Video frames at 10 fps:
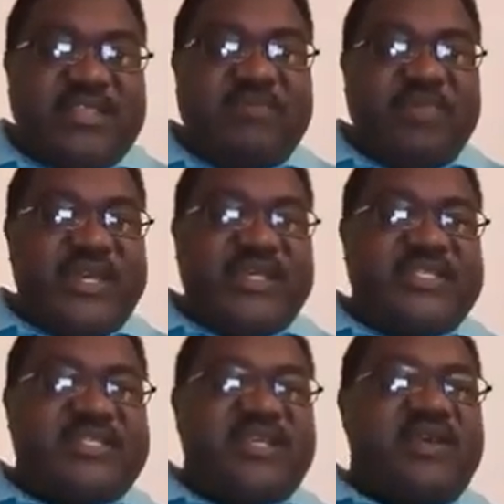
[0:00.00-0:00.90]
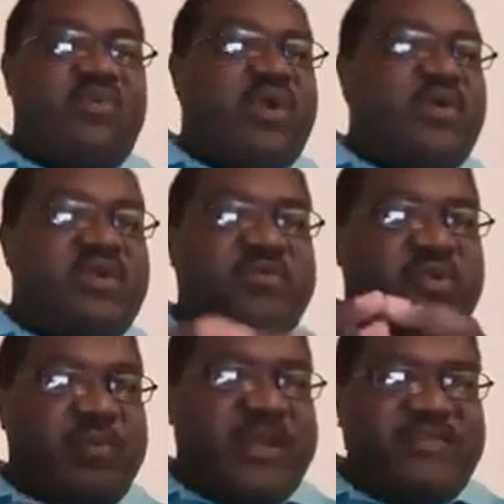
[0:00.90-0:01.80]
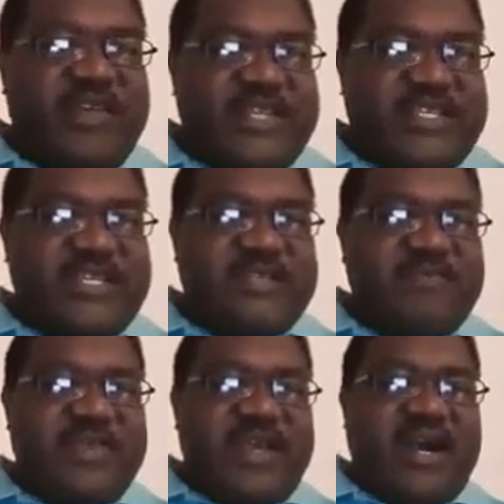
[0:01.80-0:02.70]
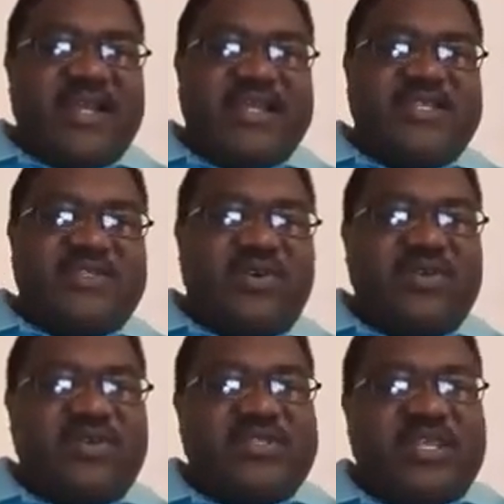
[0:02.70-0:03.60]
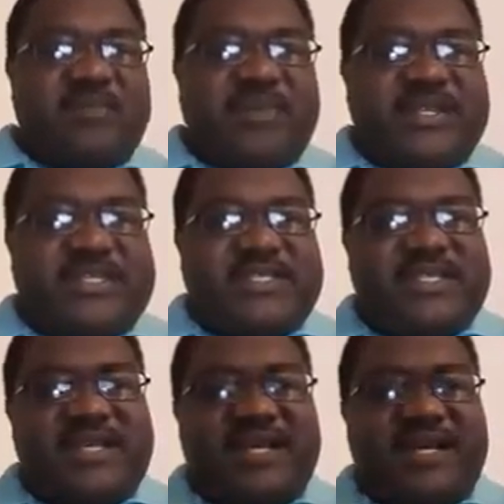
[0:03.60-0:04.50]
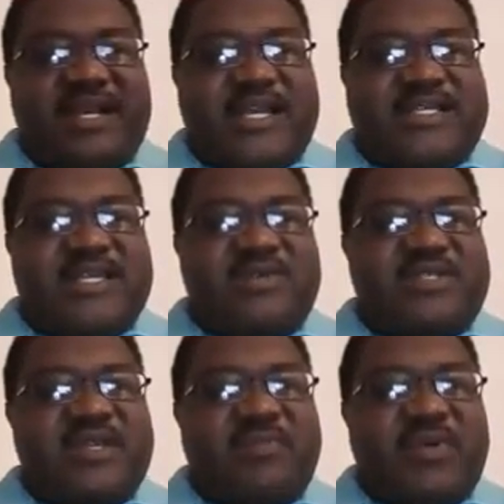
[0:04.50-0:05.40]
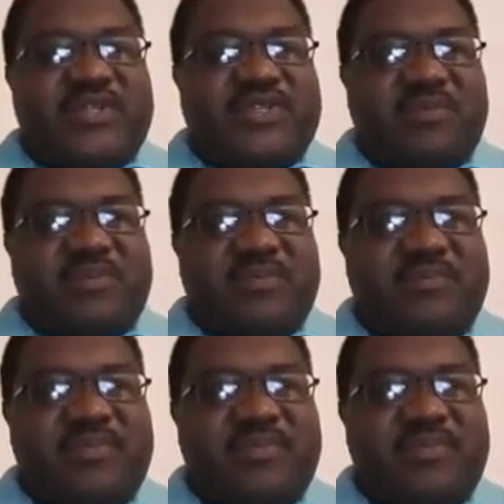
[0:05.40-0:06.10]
The bids were not properly vetted, and they sold those companies like sales in a pawn shop.